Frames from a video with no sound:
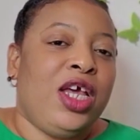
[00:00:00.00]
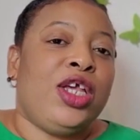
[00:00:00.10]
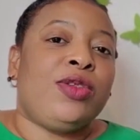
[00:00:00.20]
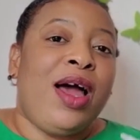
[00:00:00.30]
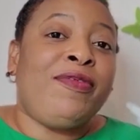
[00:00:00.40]

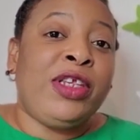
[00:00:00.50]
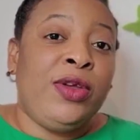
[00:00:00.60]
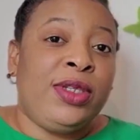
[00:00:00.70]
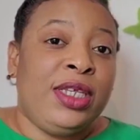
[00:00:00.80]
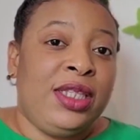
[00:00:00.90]
So after
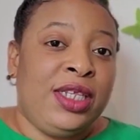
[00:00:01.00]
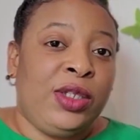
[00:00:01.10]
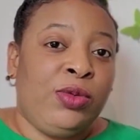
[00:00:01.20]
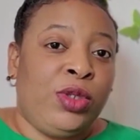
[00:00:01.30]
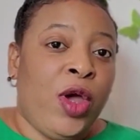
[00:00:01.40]
using this
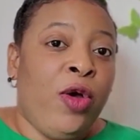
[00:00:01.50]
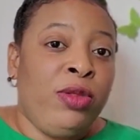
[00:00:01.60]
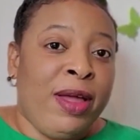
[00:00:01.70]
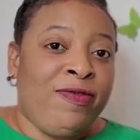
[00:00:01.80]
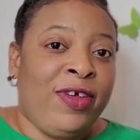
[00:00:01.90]
to tone
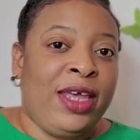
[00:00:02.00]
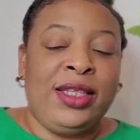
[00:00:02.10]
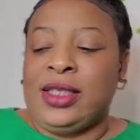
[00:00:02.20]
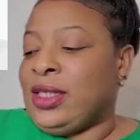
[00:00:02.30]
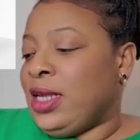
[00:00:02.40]
my
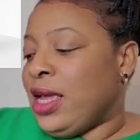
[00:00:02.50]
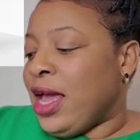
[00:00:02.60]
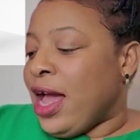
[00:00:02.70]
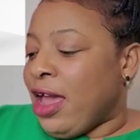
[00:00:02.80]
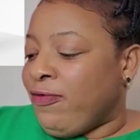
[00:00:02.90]
face,
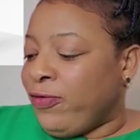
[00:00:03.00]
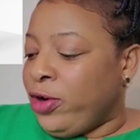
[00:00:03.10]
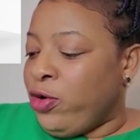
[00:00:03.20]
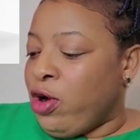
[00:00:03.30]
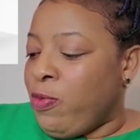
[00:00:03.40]
I
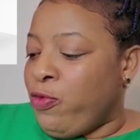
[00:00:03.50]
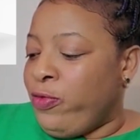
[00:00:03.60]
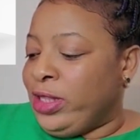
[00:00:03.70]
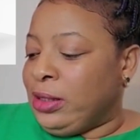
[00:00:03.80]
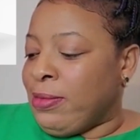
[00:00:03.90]
follow up
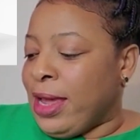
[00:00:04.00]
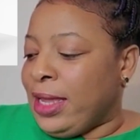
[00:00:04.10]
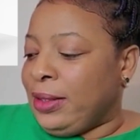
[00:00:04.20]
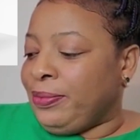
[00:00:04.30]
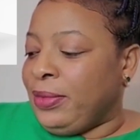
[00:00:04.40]
with
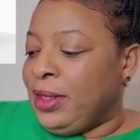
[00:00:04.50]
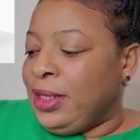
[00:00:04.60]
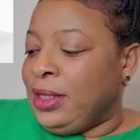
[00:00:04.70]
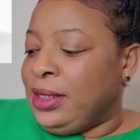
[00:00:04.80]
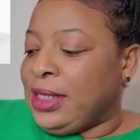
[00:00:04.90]
my
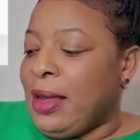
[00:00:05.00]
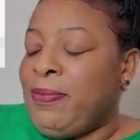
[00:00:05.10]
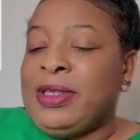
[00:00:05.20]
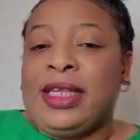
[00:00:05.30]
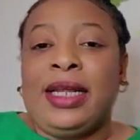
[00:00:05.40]

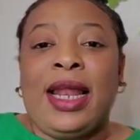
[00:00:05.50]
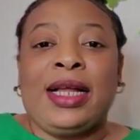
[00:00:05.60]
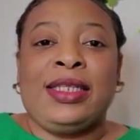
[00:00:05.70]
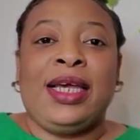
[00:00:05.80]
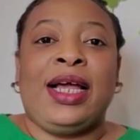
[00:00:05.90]
10%
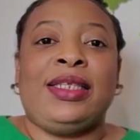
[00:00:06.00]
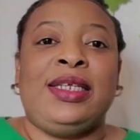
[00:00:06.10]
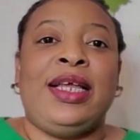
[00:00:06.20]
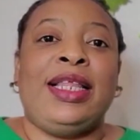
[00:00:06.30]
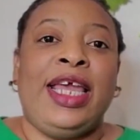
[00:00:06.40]
lactic
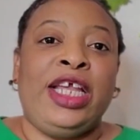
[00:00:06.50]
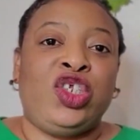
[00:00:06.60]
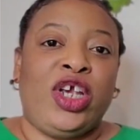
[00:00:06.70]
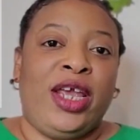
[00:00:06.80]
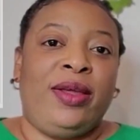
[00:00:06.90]
acid and
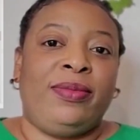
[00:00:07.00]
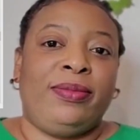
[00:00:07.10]
HA.